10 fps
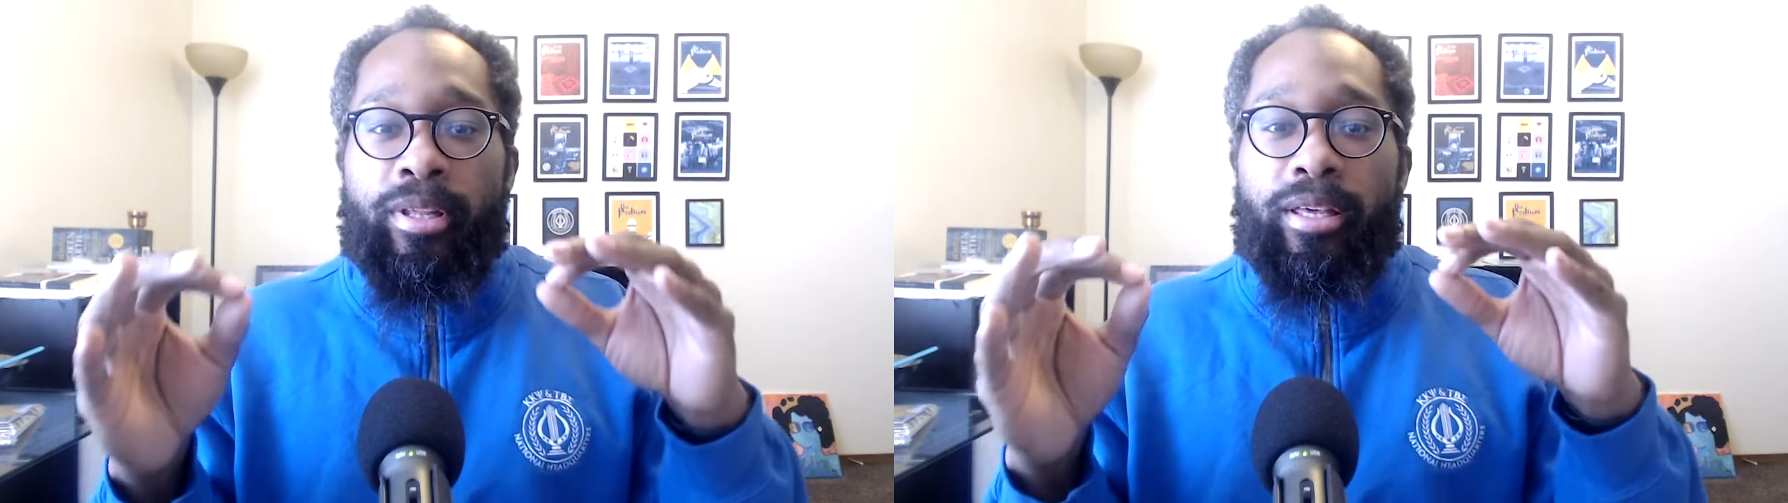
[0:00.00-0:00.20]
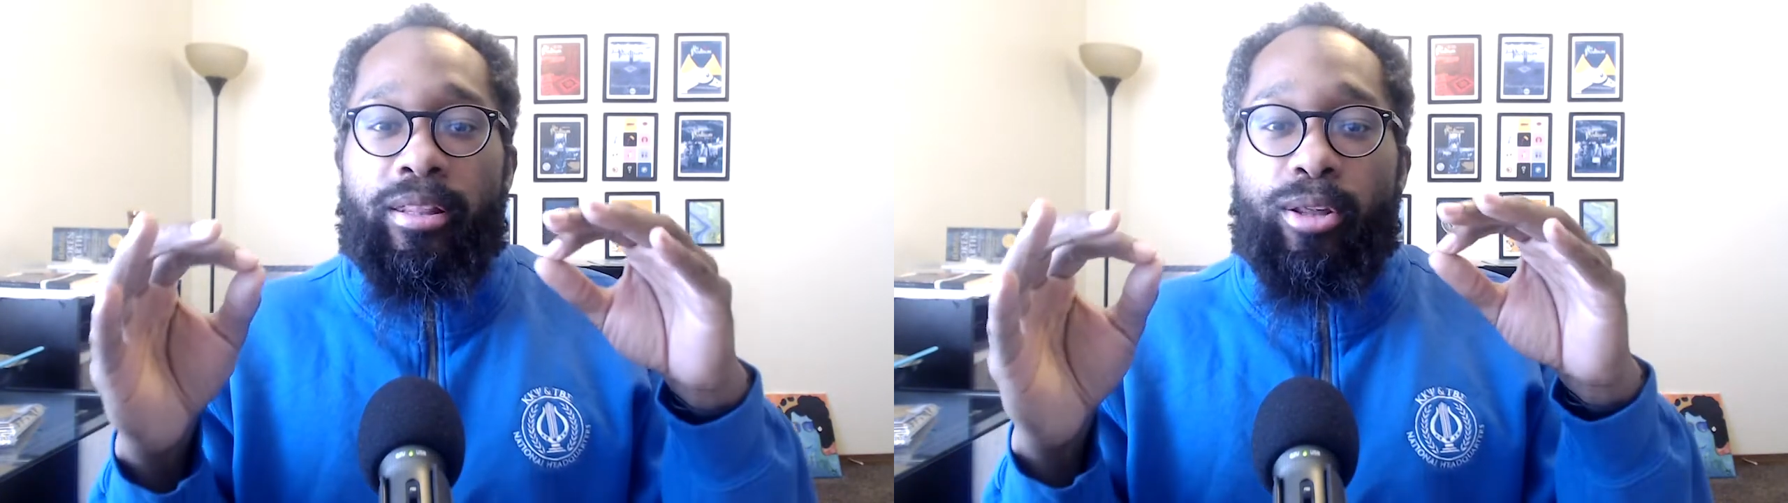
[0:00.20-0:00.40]

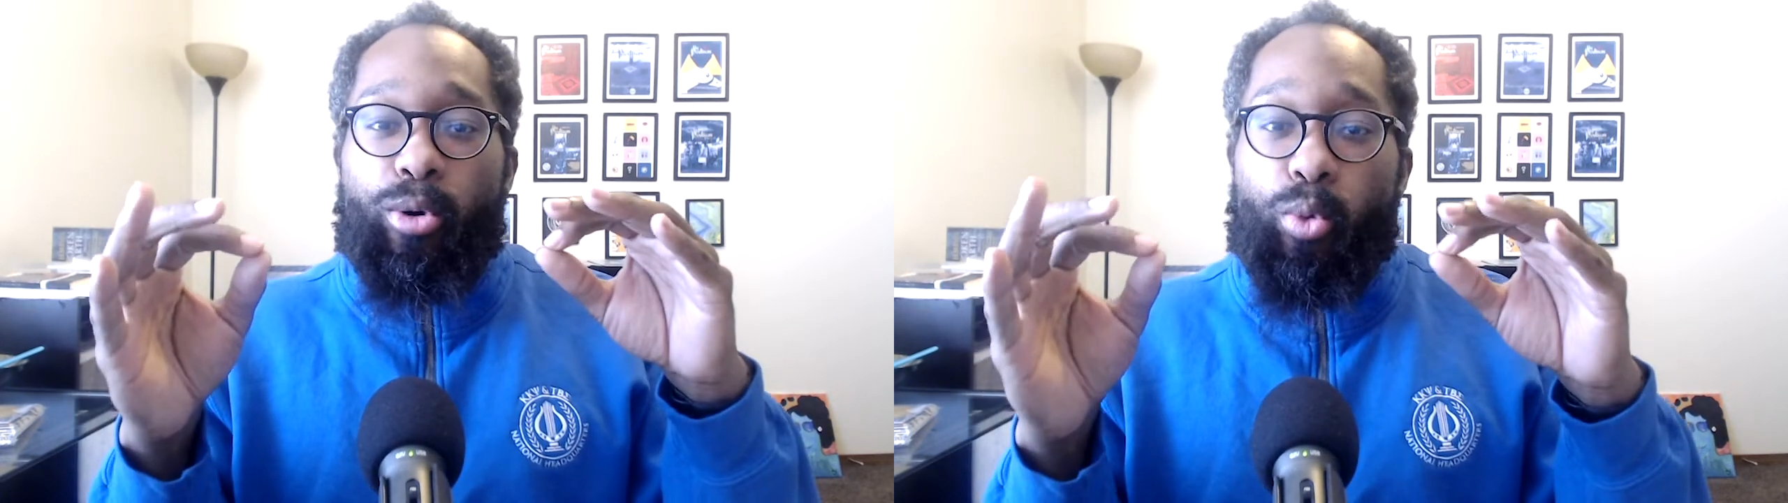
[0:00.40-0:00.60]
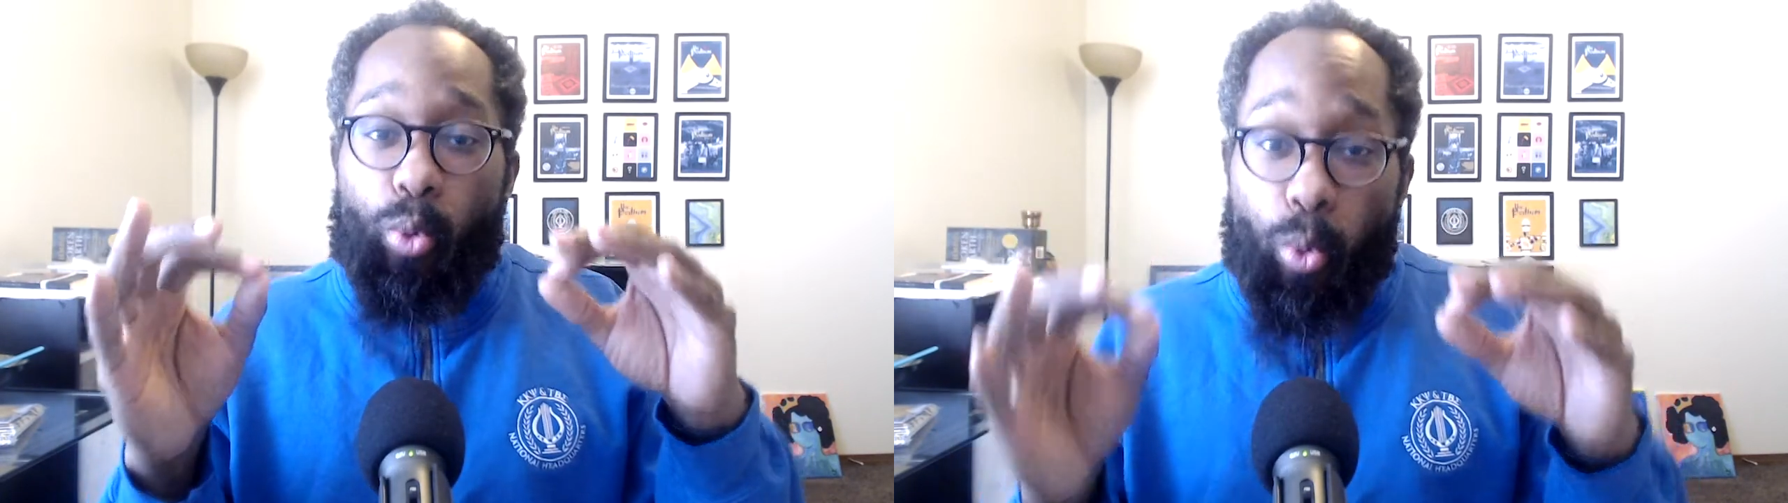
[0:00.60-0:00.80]
the
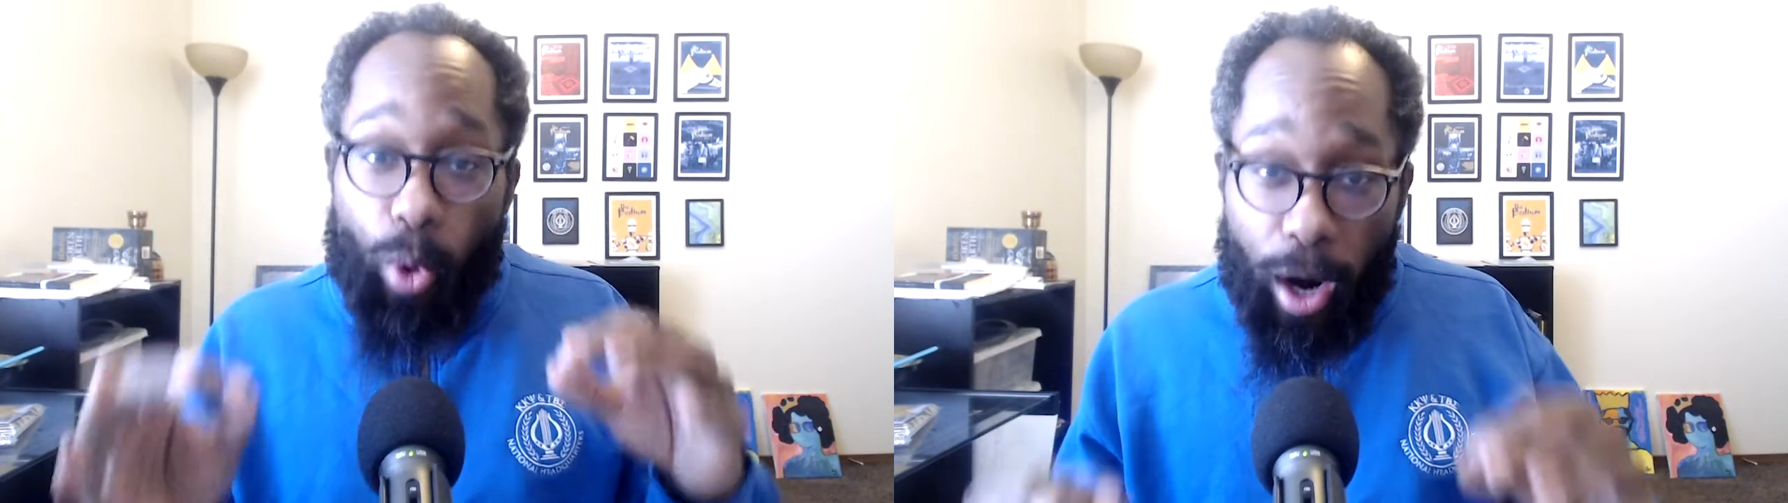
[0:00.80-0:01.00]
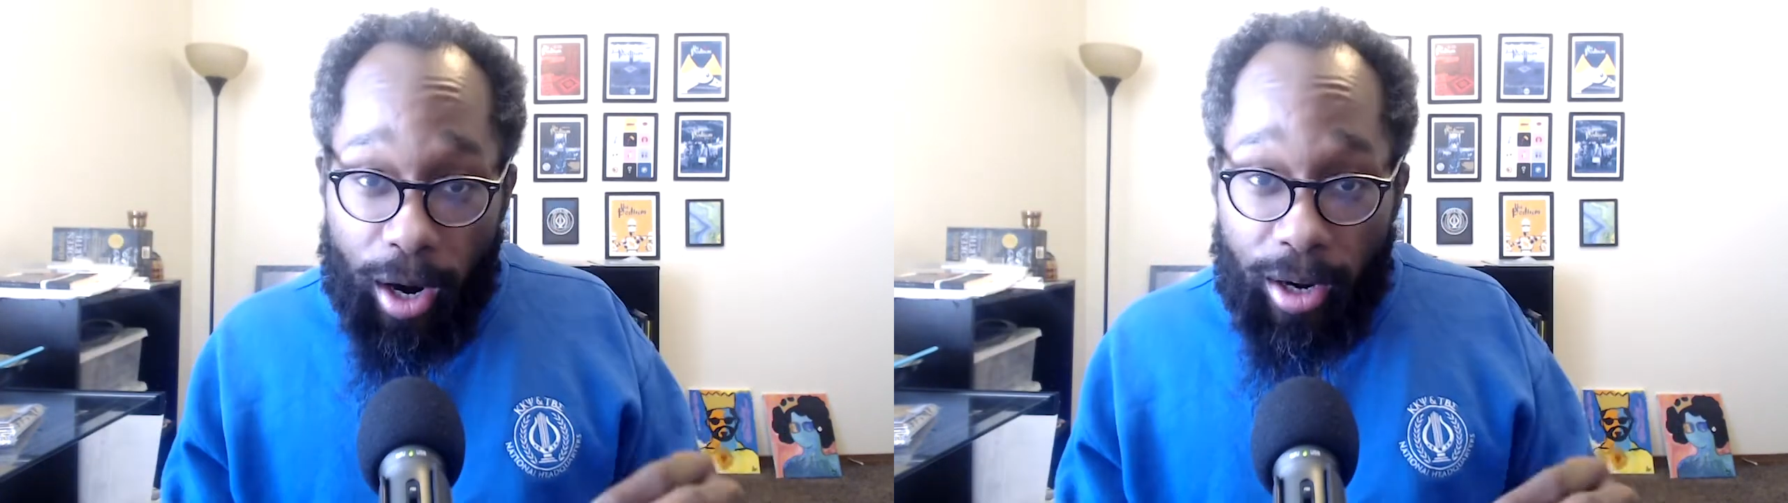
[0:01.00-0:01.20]

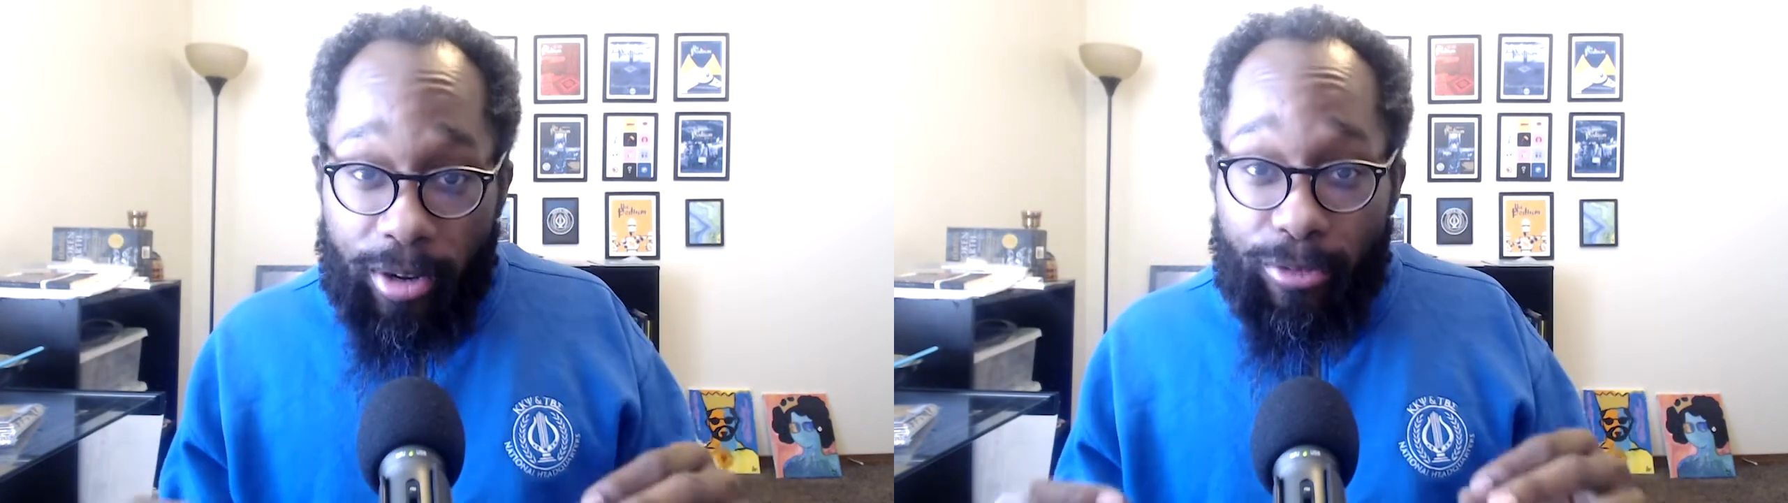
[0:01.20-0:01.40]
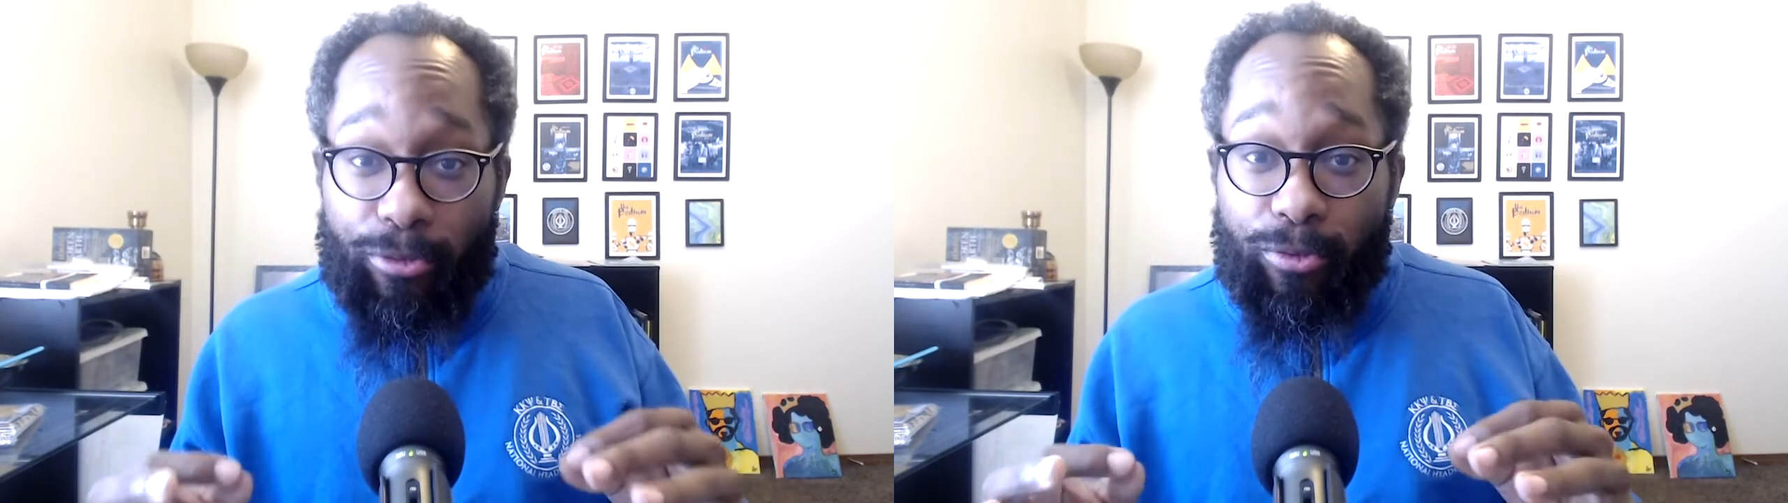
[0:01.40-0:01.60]

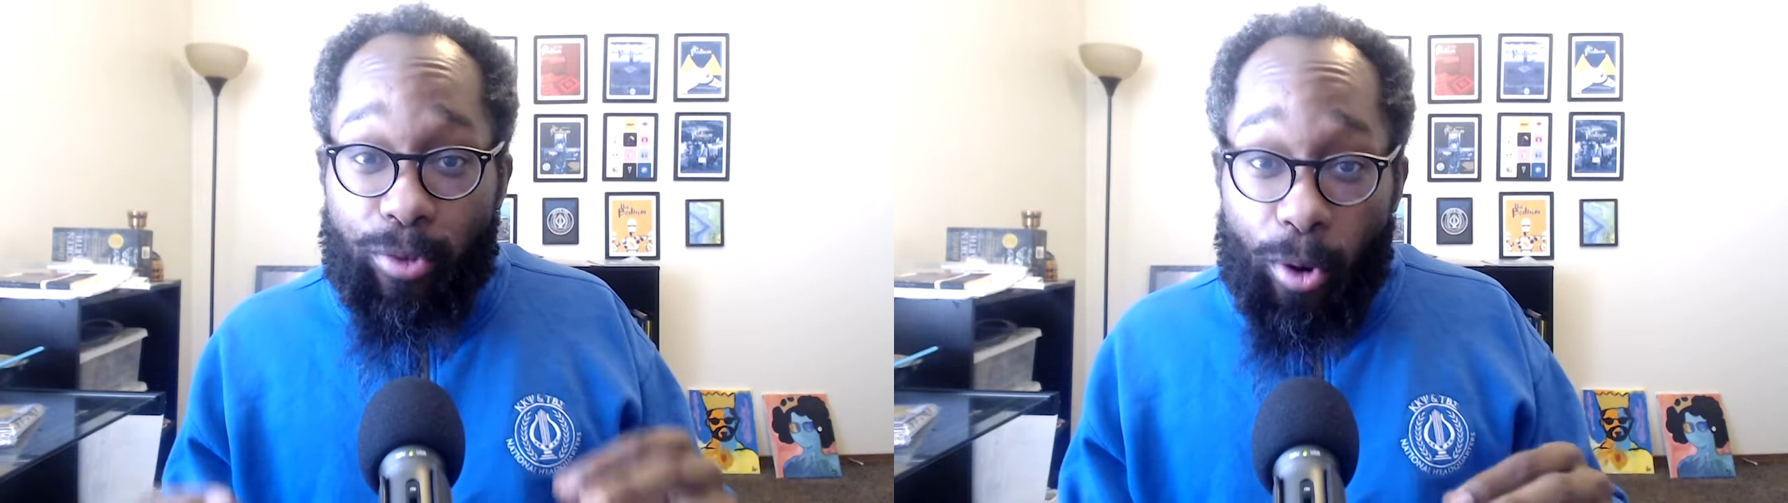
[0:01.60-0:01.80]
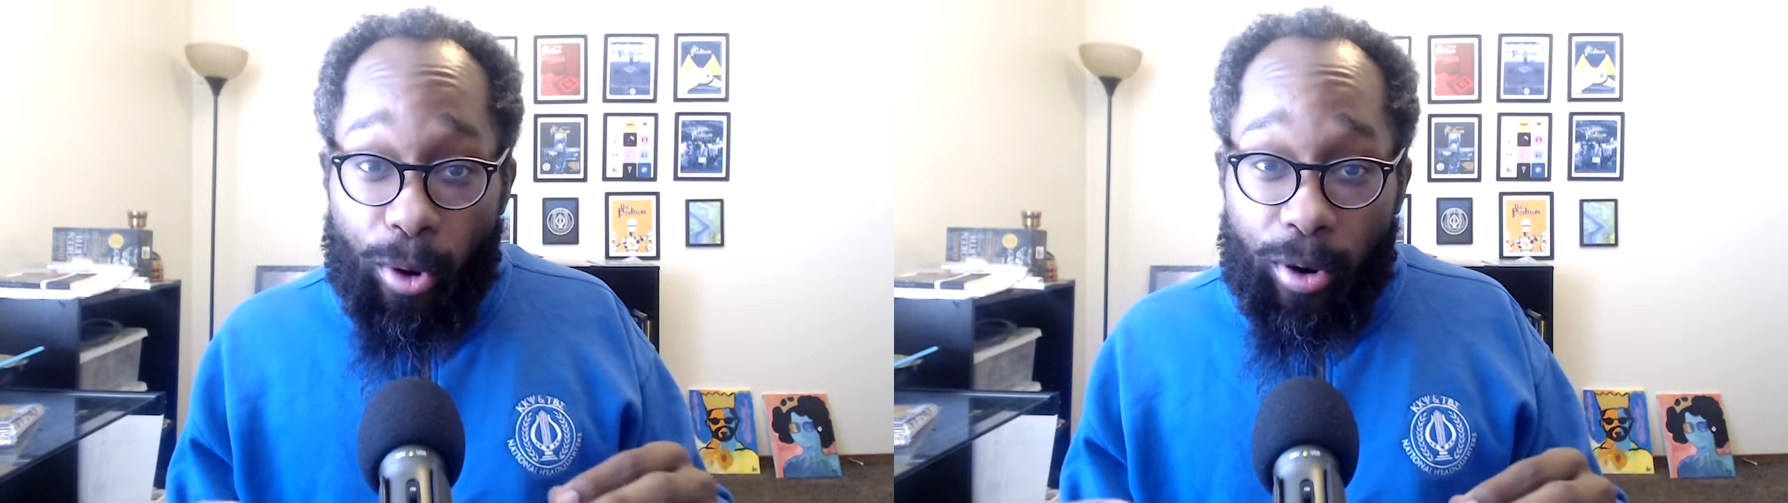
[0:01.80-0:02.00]
work
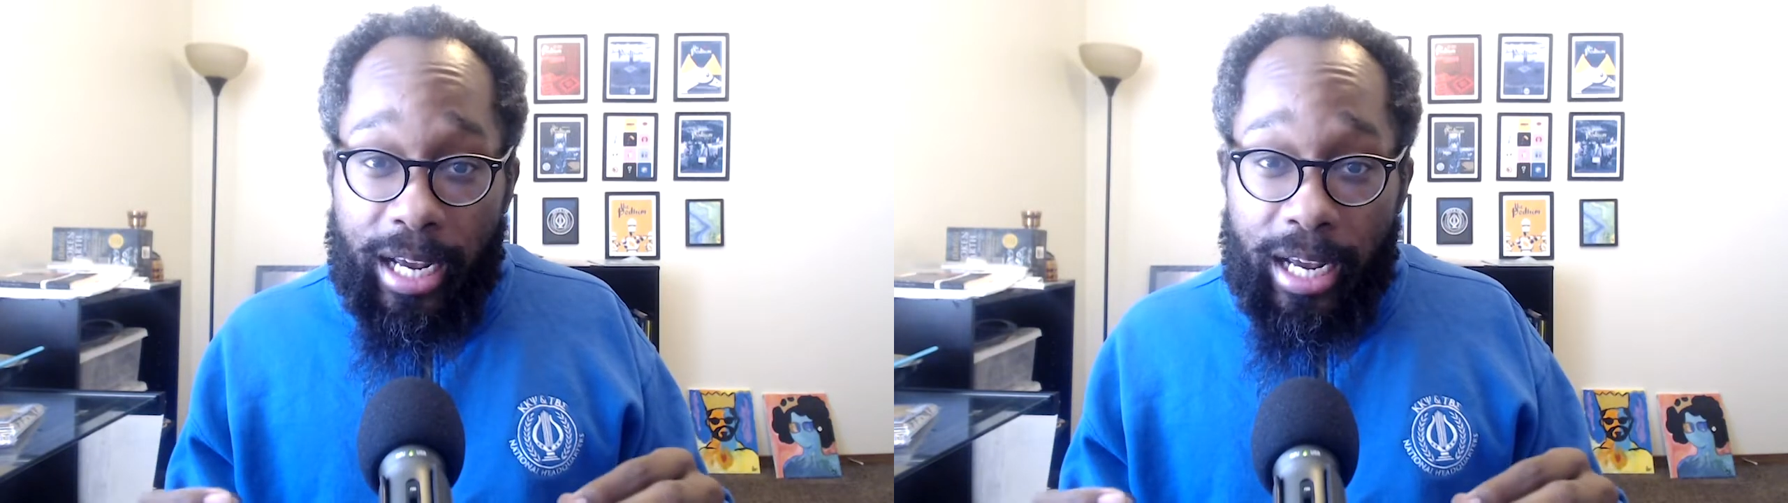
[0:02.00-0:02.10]
for